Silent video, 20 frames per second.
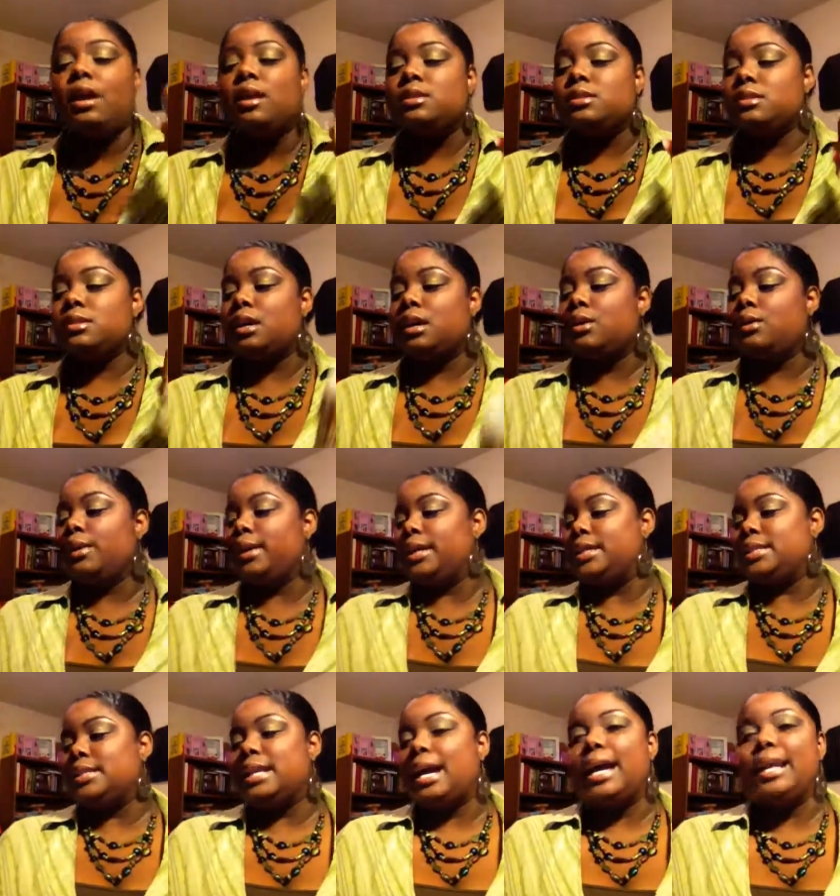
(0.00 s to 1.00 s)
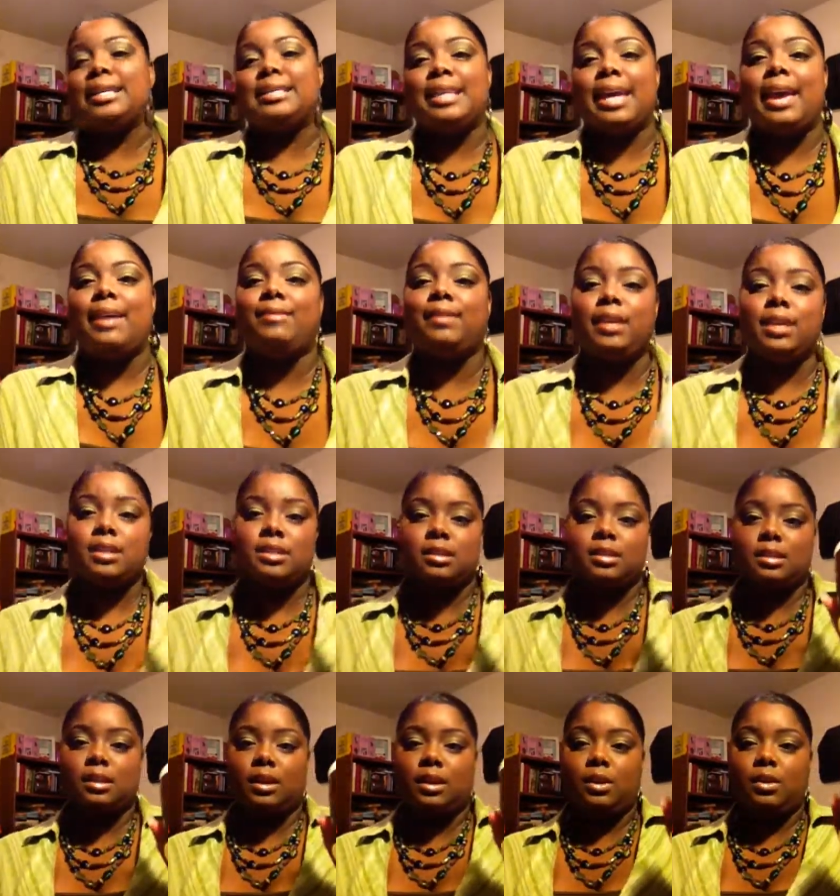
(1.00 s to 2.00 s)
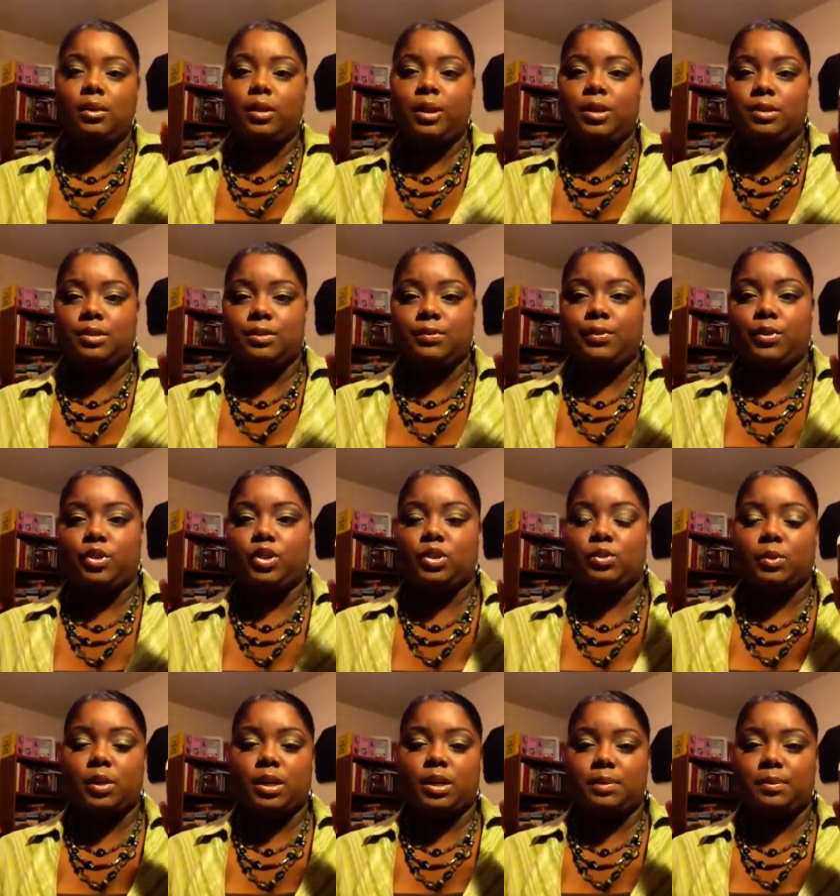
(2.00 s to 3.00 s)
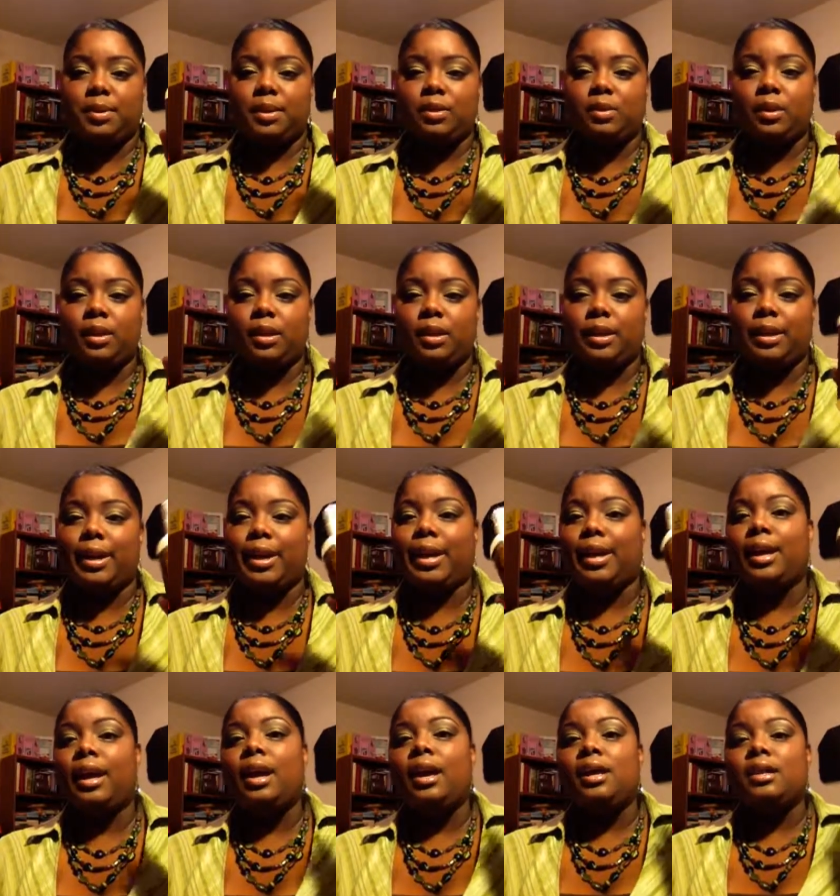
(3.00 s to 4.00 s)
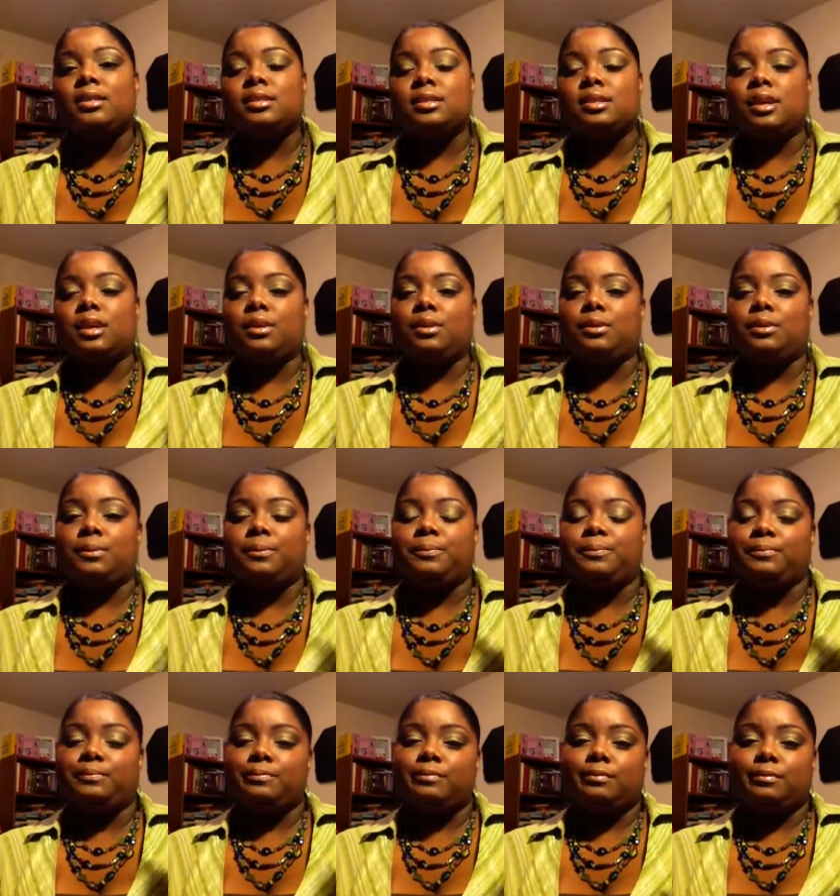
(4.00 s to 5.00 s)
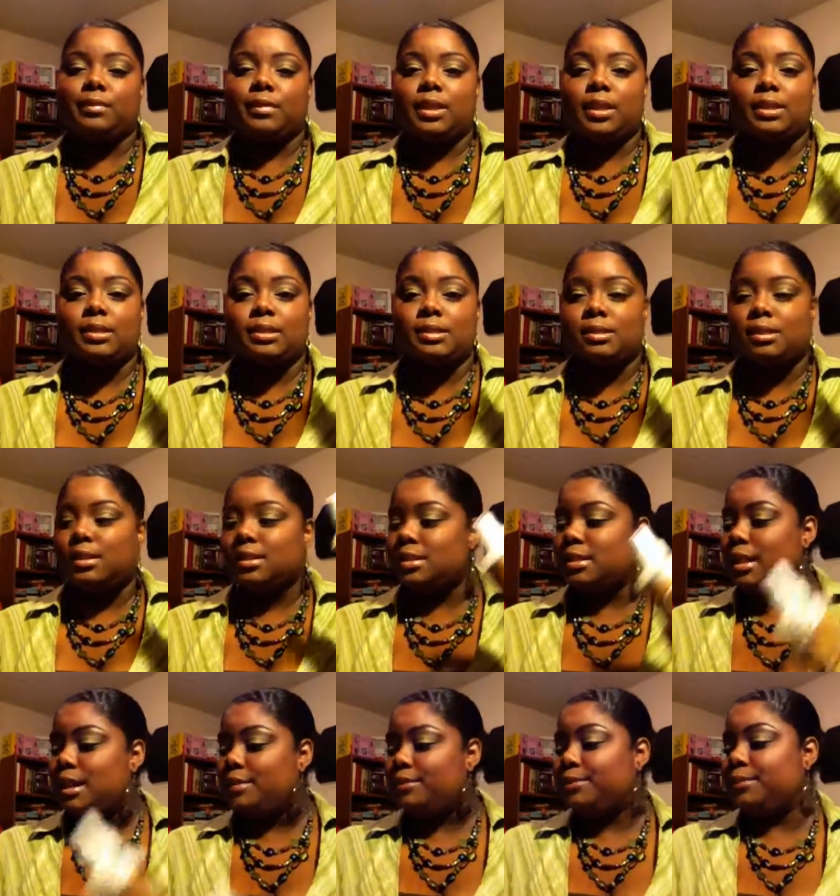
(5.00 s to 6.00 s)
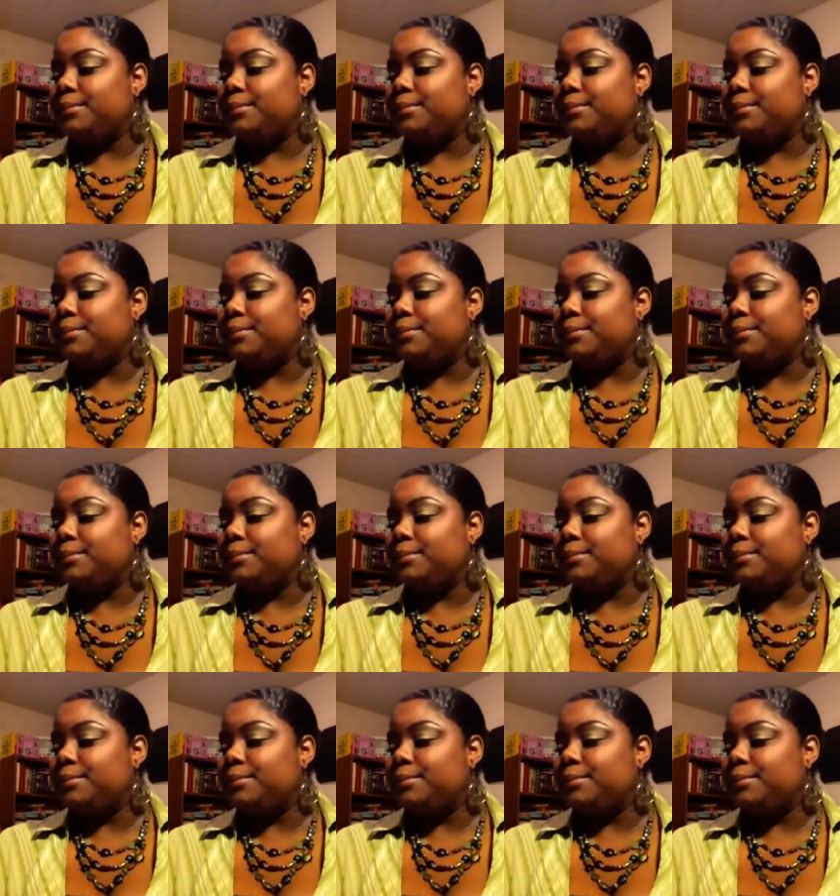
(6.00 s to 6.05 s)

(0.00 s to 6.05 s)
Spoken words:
So it's not as heavy as an oil if you just wanted to put oil on your hair. So this is good stuff.